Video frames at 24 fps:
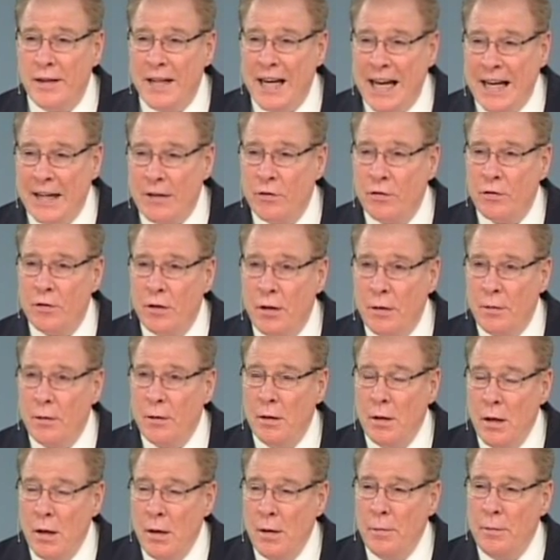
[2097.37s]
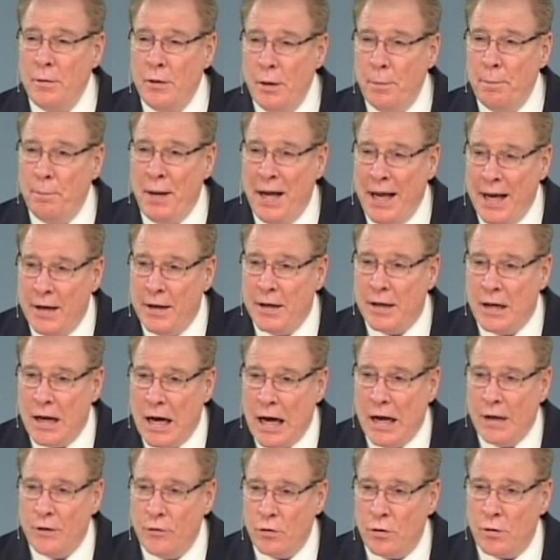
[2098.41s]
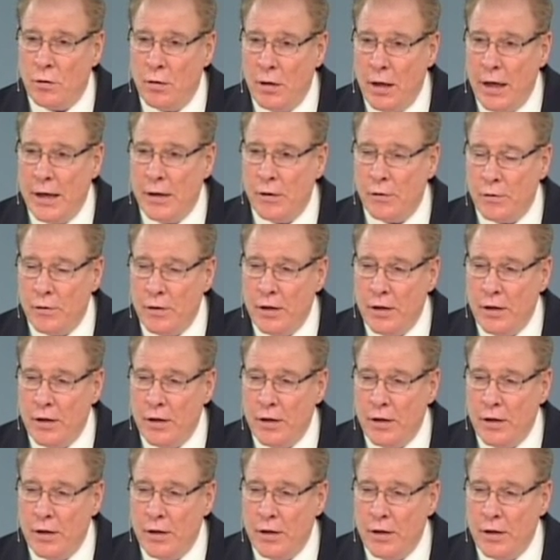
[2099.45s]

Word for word: That's the the pedagogical angle.